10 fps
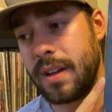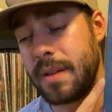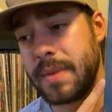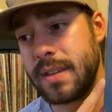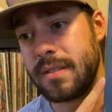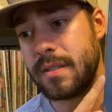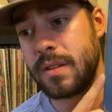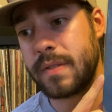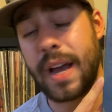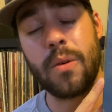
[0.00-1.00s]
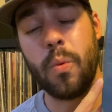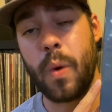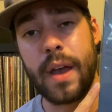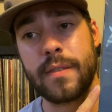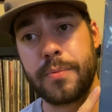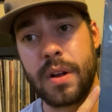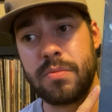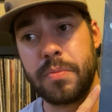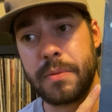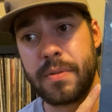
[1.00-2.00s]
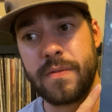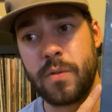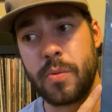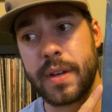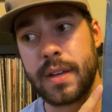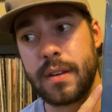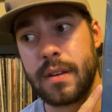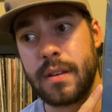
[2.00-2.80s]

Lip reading: mean, you got Wes probably performing